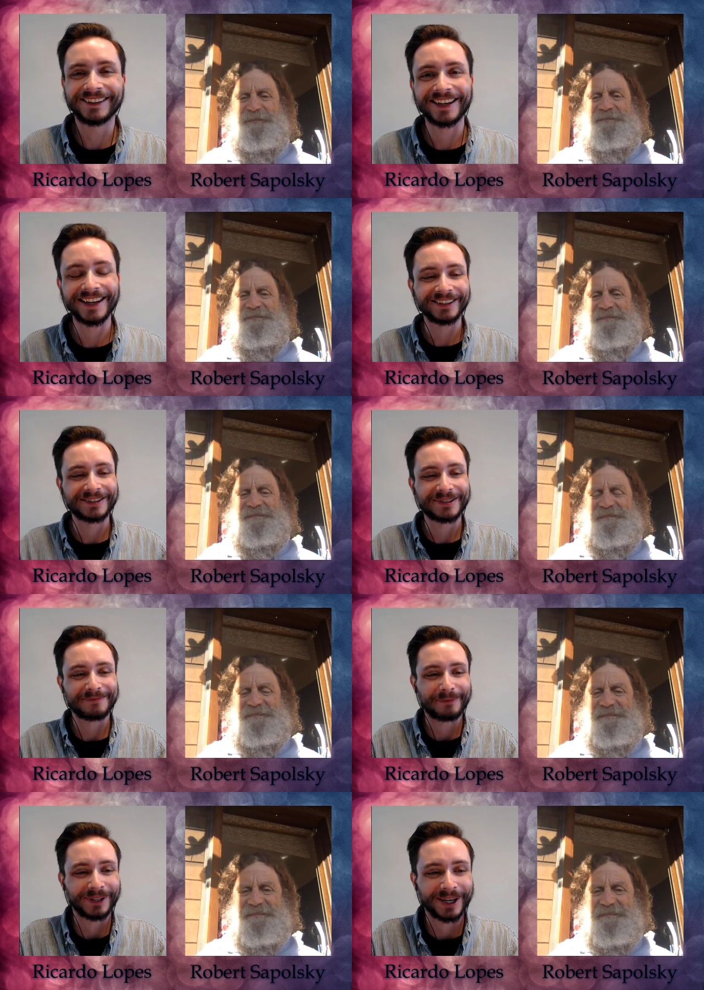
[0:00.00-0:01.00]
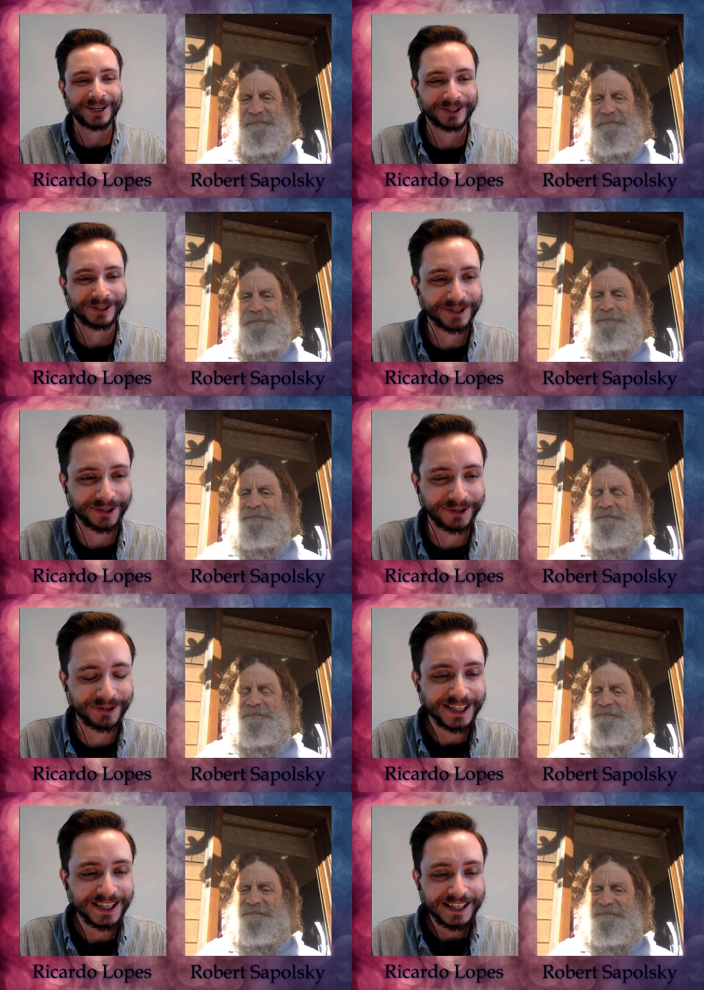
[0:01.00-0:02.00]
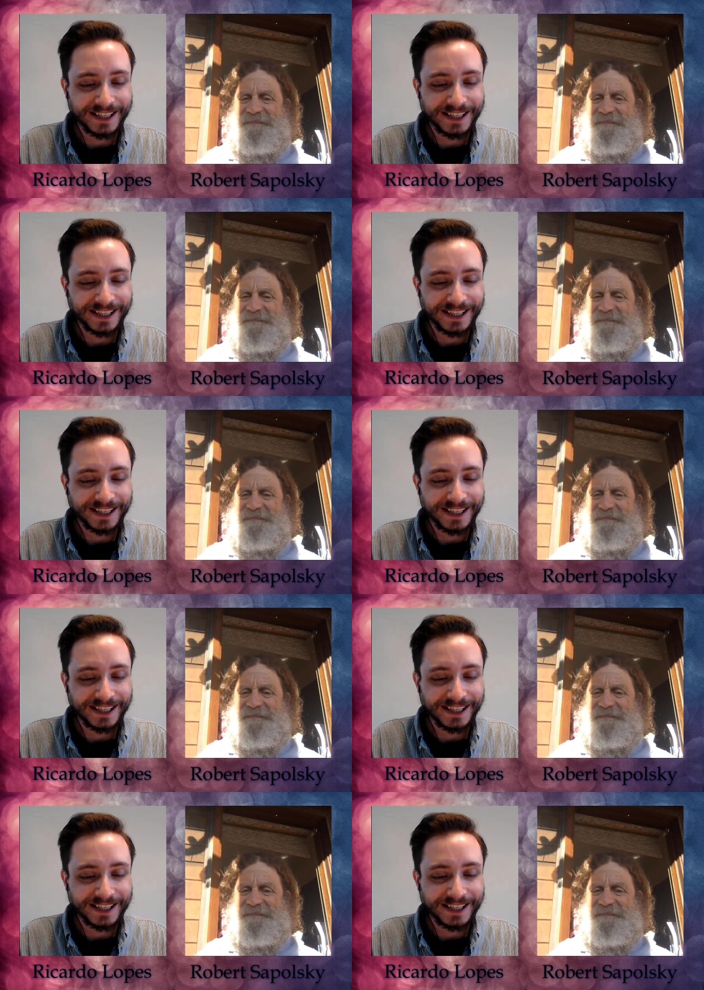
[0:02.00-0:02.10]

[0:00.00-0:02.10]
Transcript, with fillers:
Speaker 1: okay it's my pleasure so